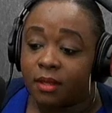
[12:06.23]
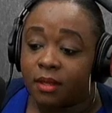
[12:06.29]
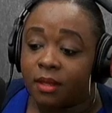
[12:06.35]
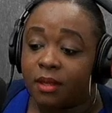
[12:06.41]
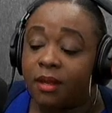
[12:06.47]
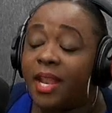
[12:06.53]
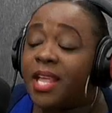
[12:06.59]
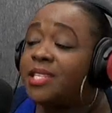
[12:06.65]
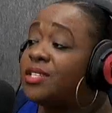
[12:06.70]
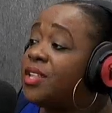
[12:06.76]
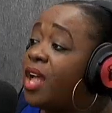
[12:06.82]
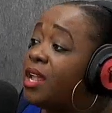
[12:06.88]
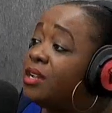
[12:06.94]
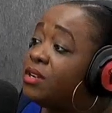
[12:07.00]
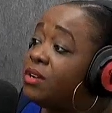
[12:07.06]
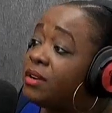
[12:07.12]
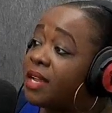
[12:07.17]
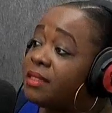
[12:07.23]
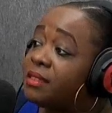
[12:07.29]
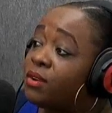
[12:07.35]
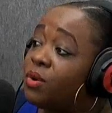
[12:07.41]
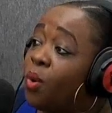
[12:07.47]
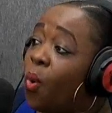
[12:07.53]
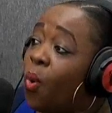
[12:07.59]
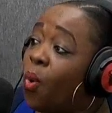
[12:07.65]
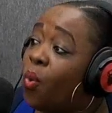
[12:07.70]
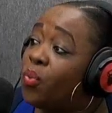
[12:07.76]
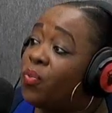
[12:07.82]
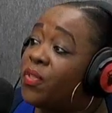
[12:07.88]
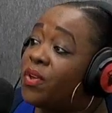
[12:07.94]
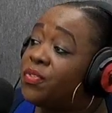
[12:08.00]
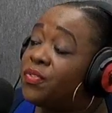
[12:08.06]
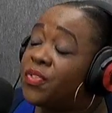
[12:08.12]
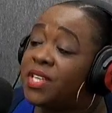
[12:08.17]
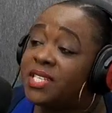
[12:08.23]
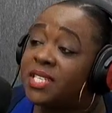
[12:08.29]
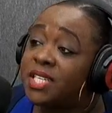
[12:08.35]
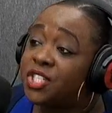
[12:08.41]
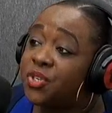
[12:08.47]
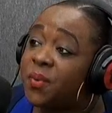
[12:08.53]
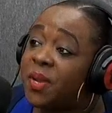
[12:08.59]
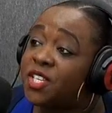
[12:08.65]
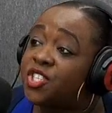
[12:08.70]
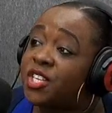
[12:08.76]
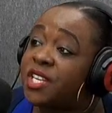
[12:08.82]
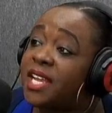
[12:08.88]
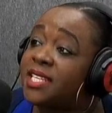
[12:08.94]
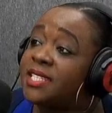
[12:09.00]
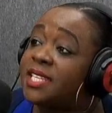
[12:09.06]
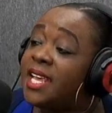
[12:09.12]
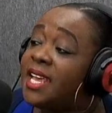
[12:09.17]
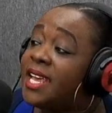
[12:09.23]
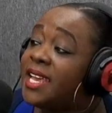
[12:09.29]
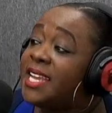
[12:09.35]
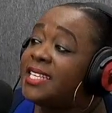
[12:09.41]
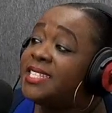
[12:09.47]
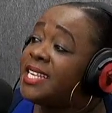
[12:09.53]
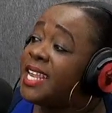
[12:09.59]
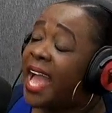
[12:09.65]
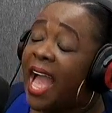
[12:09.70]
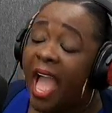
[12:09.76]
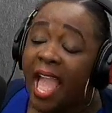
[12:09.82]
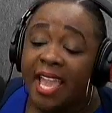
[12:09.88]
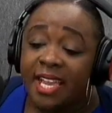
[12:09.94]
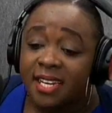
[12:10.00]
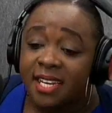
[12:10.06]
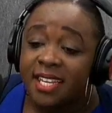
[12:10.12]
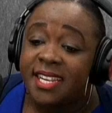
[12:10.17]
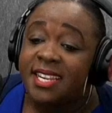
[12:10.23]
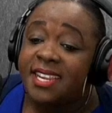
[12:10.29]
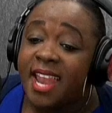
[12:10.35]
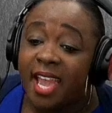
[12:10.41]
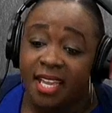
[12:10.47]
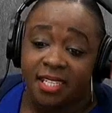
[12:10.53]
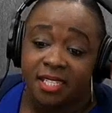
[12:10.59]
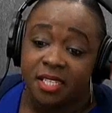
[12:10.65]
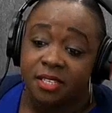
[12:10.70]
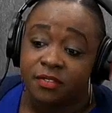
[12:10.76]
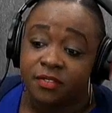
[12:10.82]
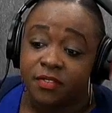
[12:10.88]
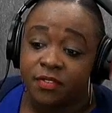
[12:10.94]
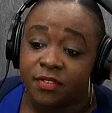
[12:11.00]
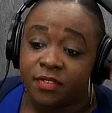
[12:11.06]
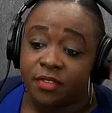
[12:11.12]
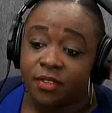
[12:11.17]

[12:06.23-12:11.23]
Let's not look at the situation as entirely negative,